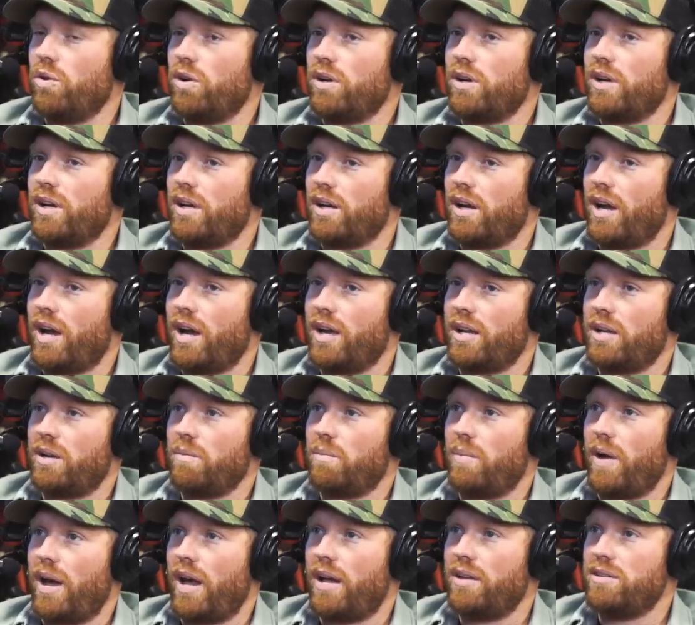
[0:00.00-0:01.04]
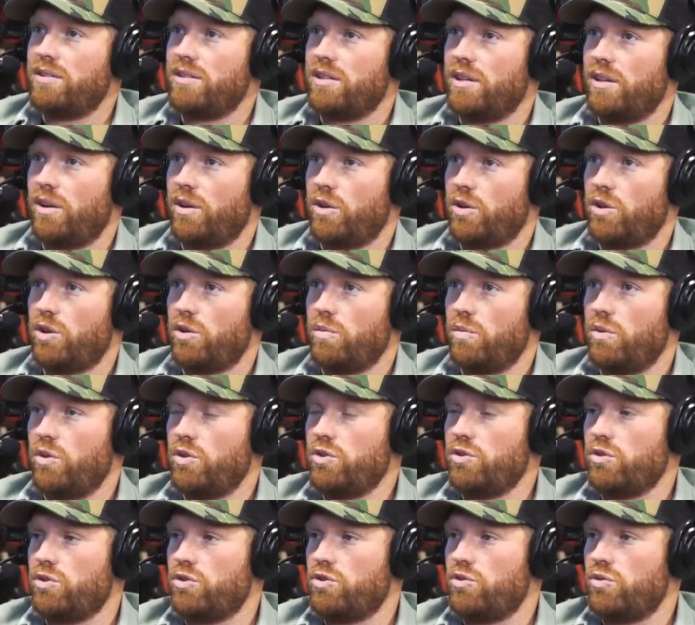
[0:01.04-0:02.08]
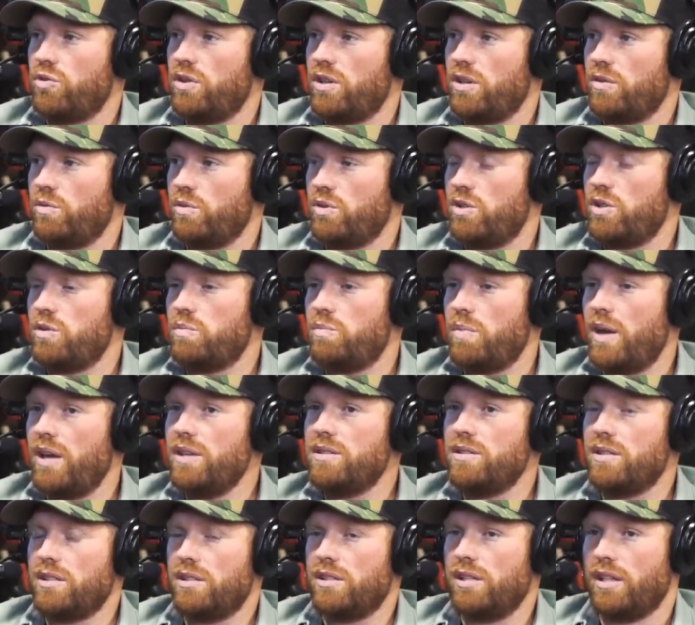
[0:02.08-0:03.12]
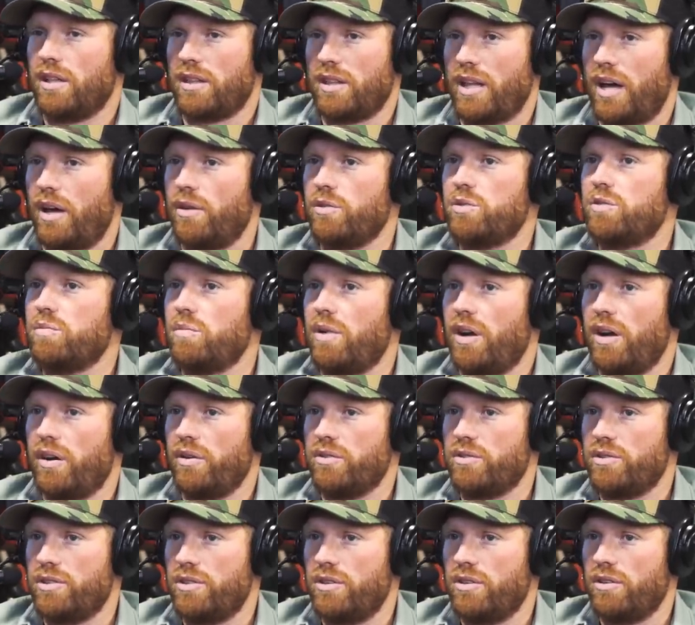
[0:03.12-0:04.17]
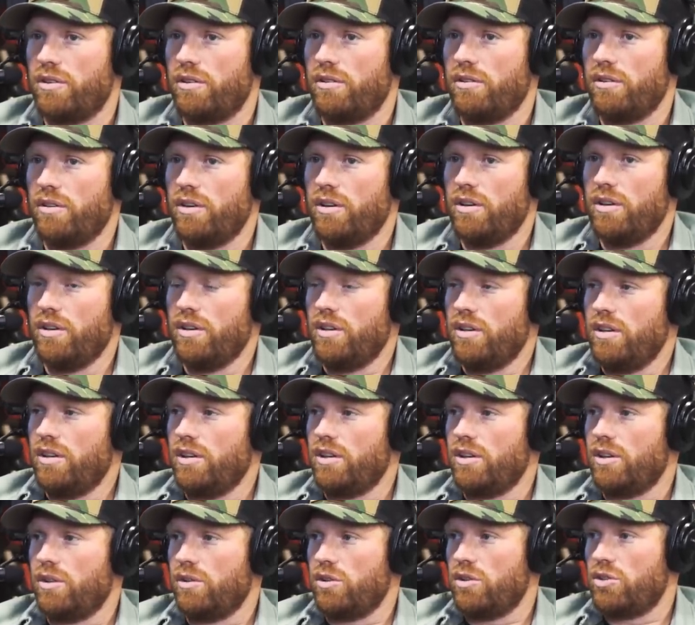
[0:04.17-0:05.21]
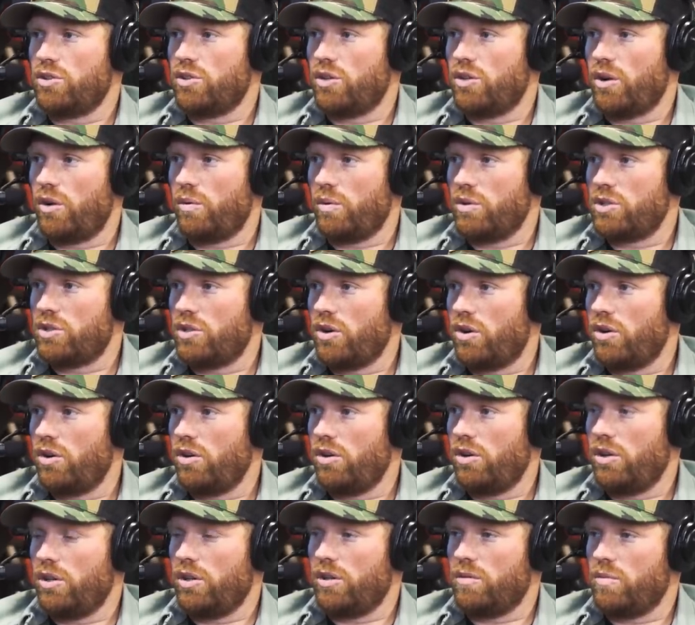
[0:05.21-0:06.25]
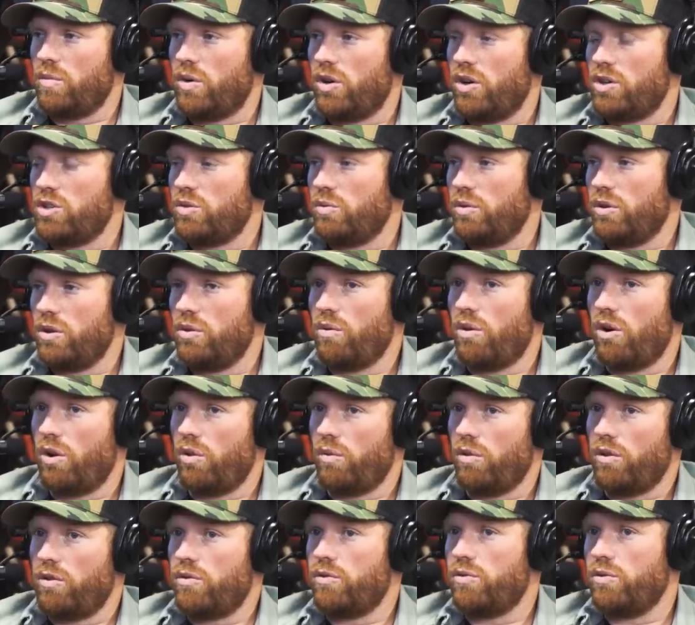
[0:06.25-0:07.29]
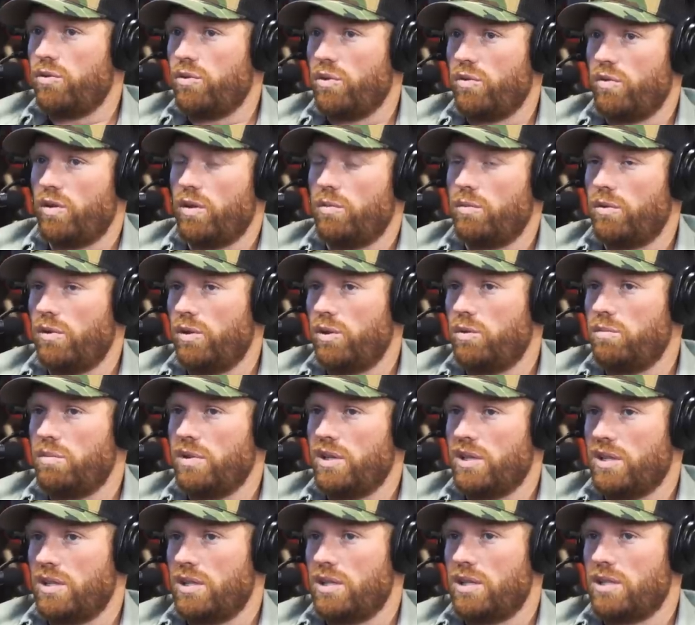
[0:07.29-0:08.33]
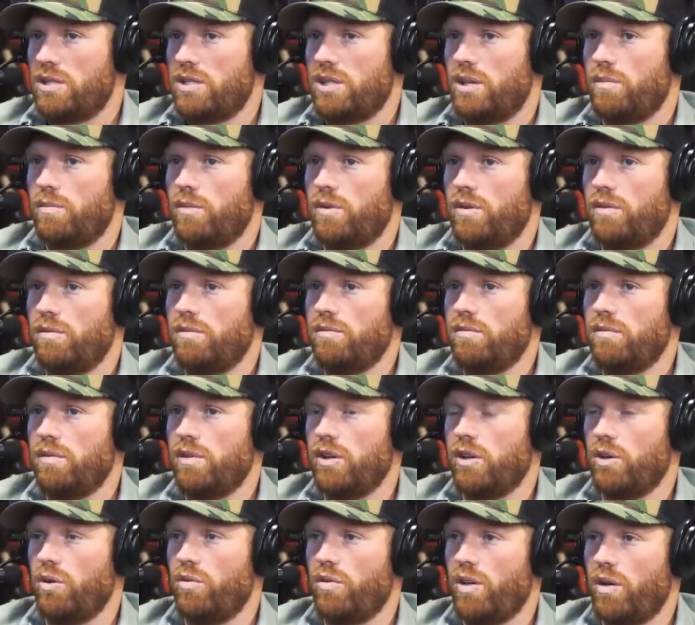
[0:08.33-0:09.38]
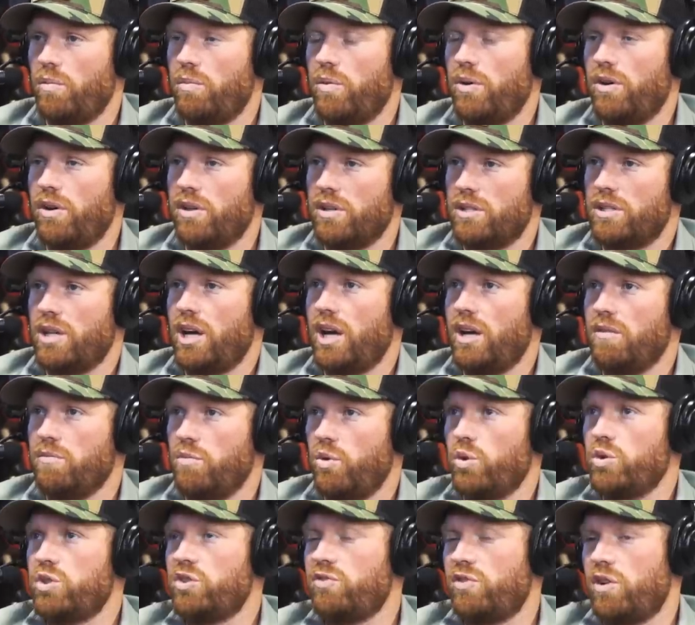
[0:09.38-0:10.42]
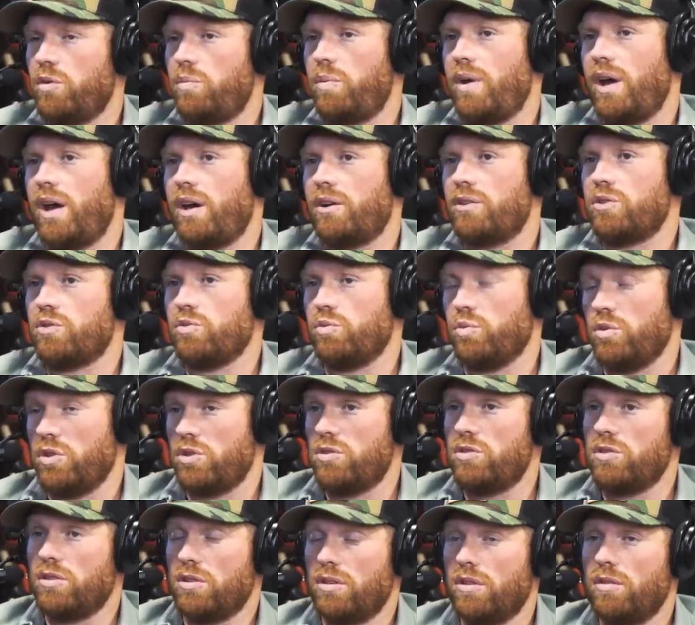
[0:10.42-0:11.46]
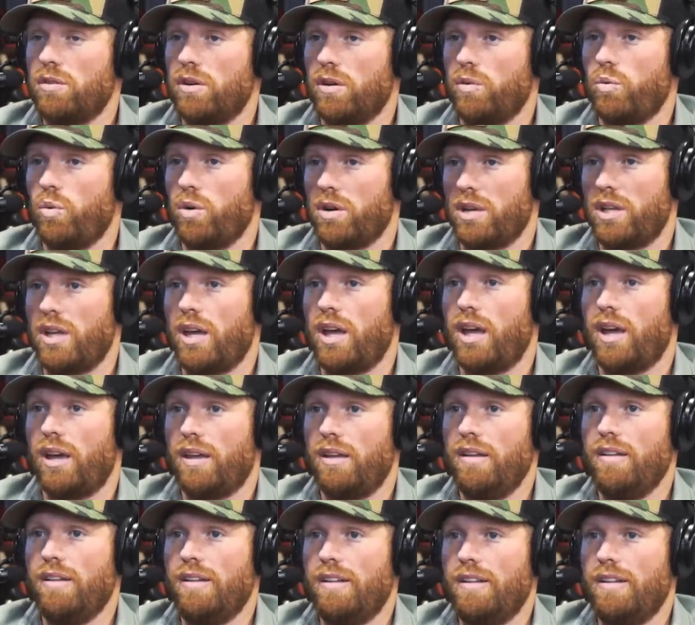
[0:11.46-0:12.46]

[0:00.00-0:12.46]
work at a high capacity on a commercial string, which is basically a thousand miles a year, mm-hmm. you know, you start, we start early in March and we go all the way through November, a little bit into December. And over that period of time, most of our packers will reach a 1K.